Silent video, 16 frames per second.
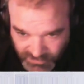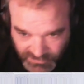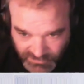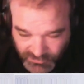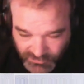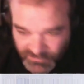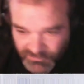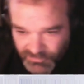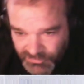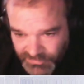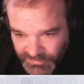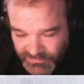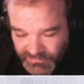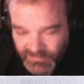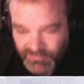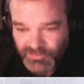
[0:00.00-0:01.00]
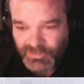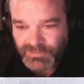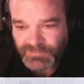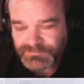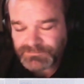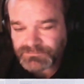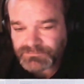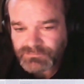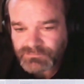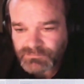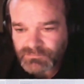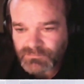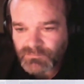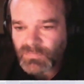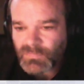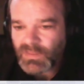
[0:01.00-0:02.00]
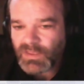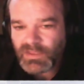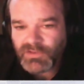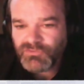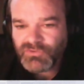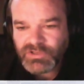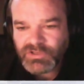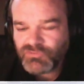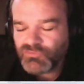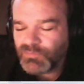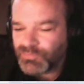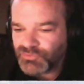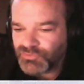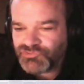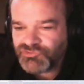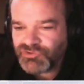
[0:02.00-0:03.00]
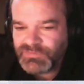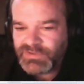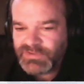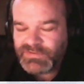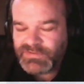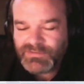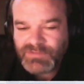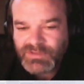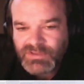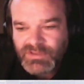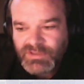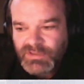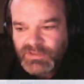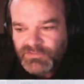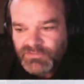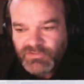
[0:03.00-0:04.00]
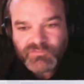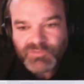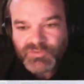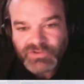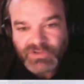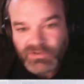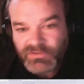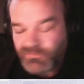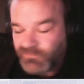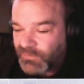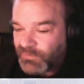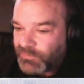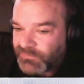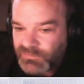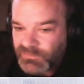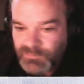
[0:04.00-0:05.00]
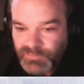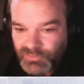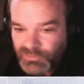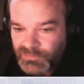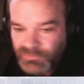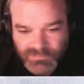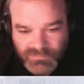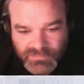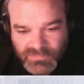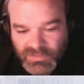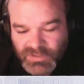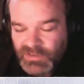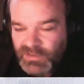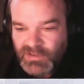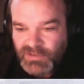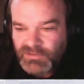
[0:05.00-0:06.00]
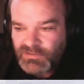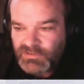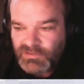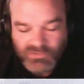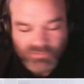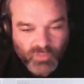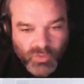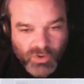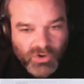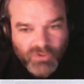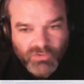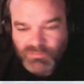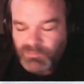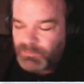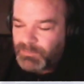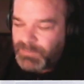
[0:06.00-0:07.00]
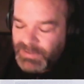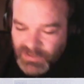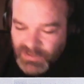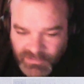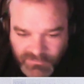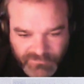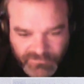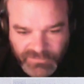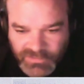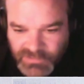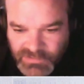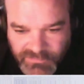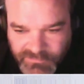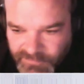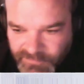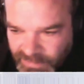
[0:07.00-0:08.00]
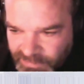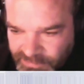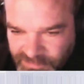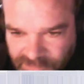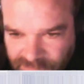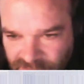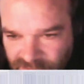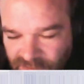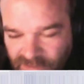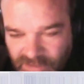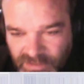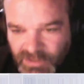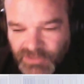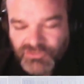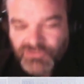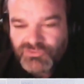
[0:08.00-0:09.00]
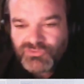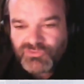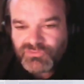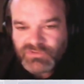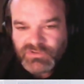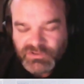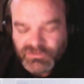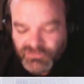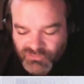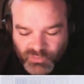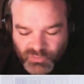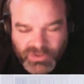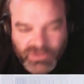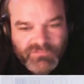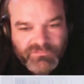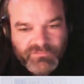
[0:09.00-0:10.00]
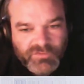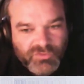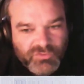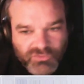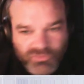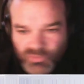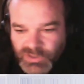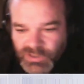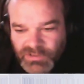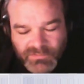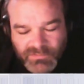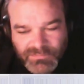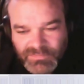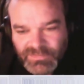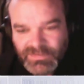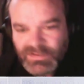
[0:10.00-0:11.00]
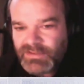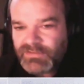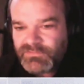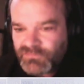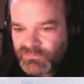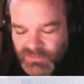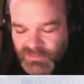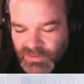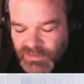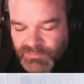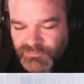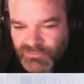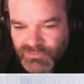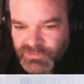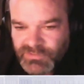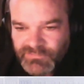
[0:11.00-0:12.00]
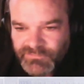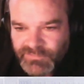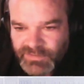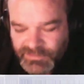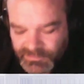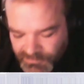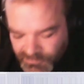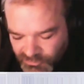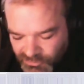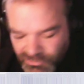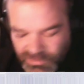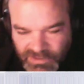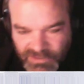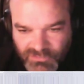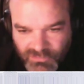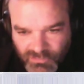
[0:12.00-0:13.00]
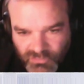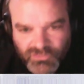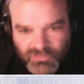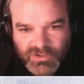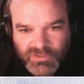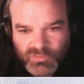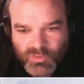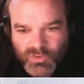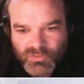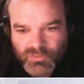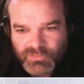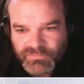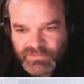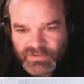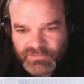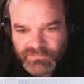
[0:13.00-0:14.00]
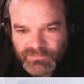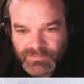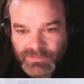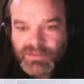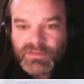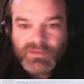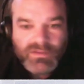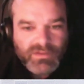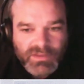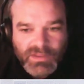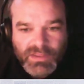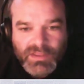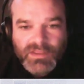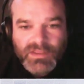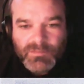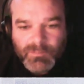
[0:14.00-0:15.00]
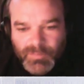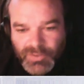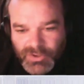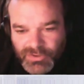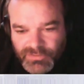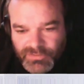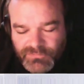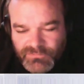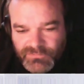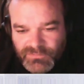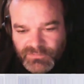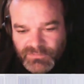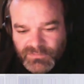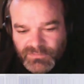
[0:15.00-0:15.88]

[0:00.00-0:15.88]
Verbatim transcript: two different front-end servers, and you need to push some data. This model is very simple and it works perfectly fine and you don't need to reinvent the wheel. That's absolutely fine. You can, you can work with that but